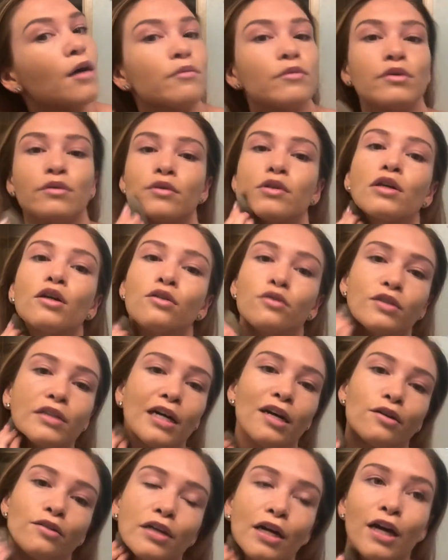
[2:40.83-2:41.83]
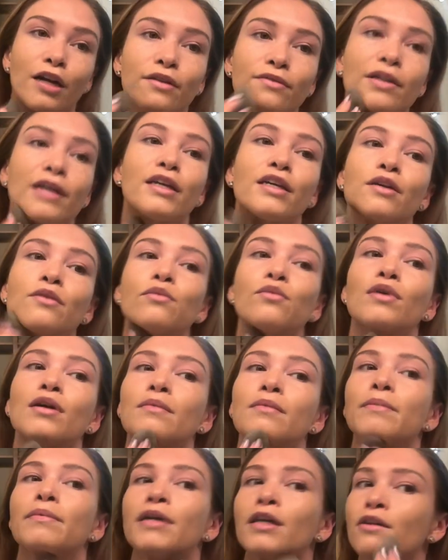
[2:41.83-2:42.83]
We would go down kind of like in
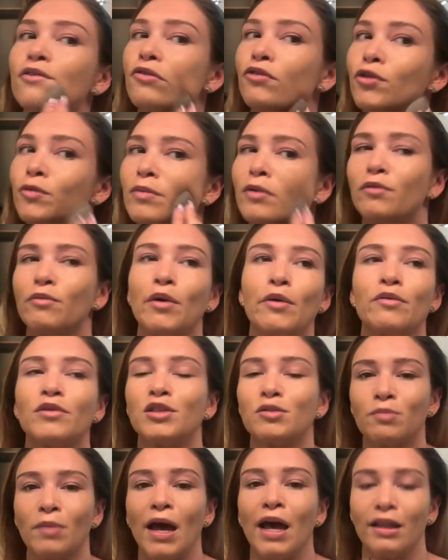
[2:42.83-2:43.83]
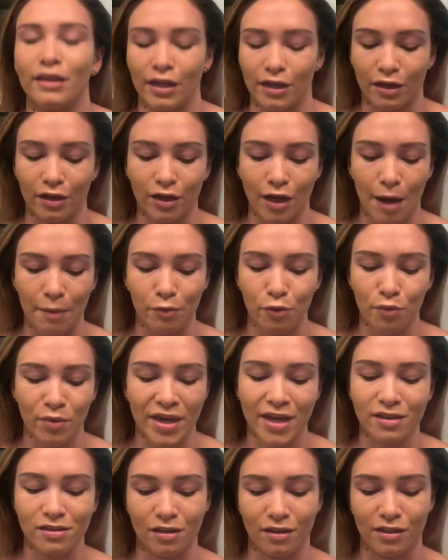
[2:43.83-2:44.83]
one big group, and we would spend like a couple
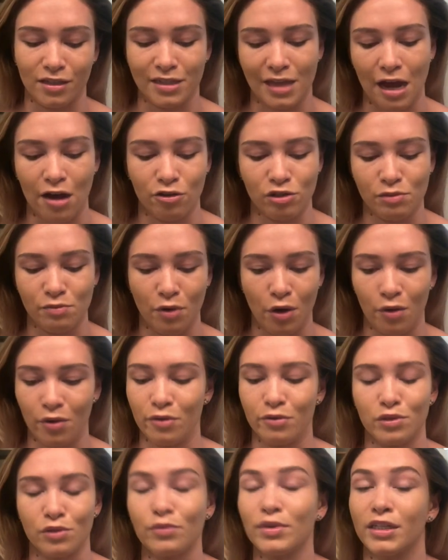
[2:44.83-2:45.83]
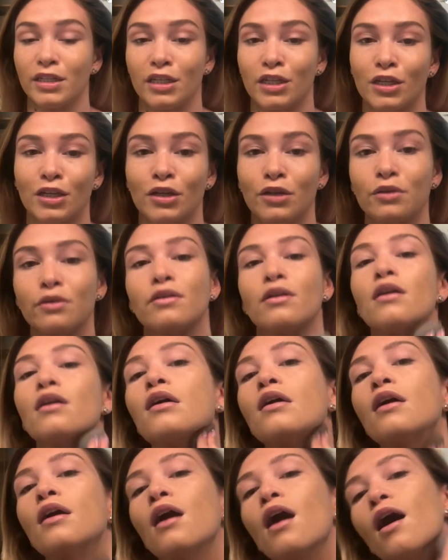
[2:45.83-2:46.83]
weeks on this houseboat. It was really cute.
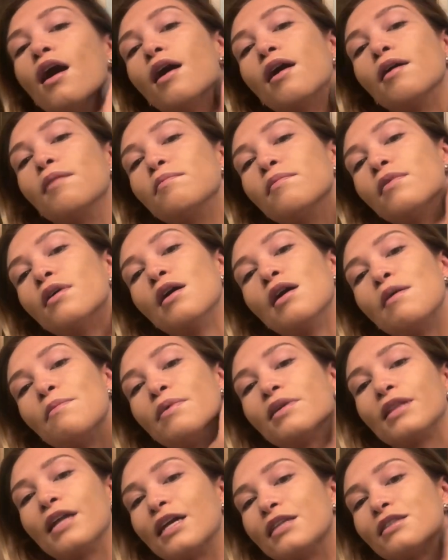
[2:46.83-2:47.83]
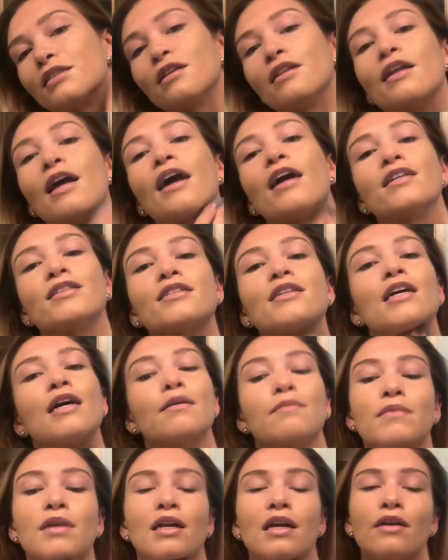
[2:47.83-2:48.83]
But that's the last
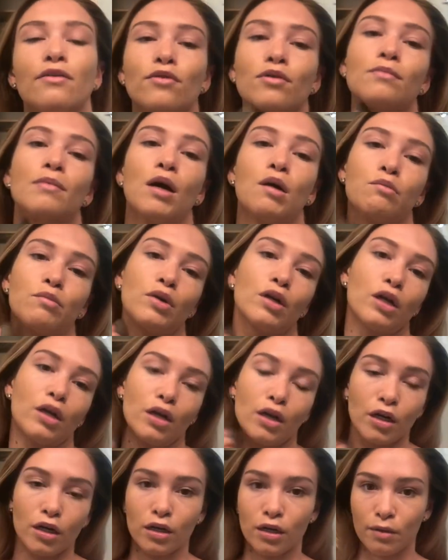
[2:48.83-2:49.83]
time that I remember